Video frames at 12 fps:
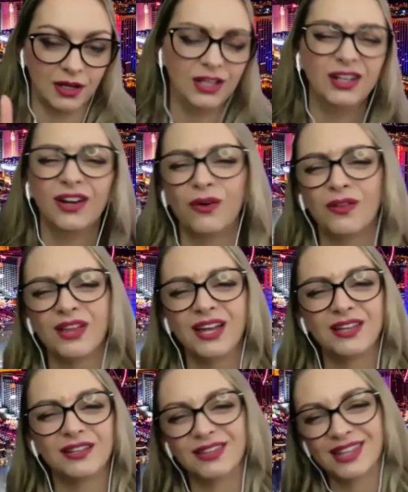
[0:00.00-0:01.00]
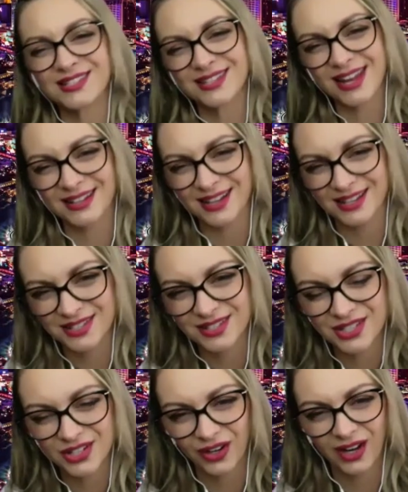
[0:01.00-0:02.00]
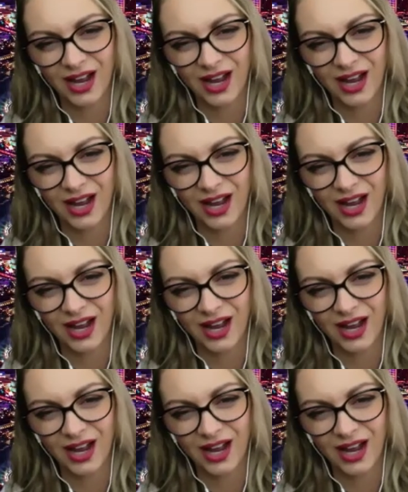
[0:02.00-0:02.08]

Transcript: you know, like that's not necessary.